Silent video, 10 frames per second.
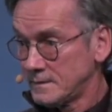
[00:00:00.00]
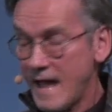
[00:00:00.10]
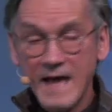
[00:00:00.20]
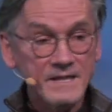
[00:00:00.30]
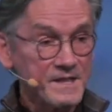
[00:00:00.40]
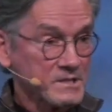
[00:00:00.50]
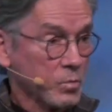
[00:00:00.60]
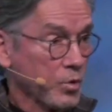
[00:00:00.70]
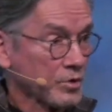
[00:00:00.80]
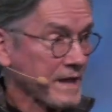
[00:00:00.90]
And this
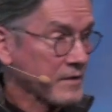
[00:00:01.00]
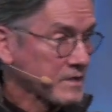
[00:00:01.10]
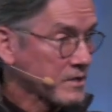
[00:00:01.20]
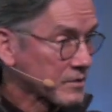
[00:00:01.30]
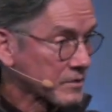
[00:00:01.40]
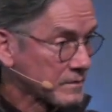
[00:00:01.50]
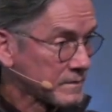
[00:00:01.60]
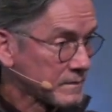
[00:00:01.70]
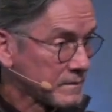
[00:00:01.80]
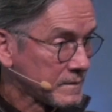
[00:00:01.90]
world out here,
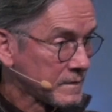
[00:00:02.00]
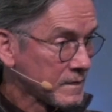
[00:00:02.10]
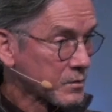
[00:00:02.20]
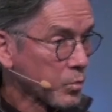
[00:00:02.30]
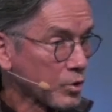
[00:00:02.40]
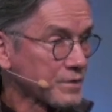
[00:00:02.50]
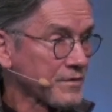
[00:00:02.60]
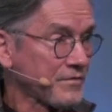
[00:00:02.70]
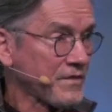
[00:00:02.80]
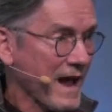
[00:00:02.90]
the world of
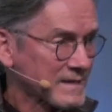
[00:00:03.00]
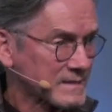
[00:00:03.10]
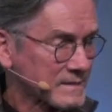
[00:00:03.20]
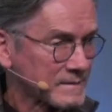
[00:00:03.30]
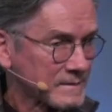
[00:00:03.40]
effect.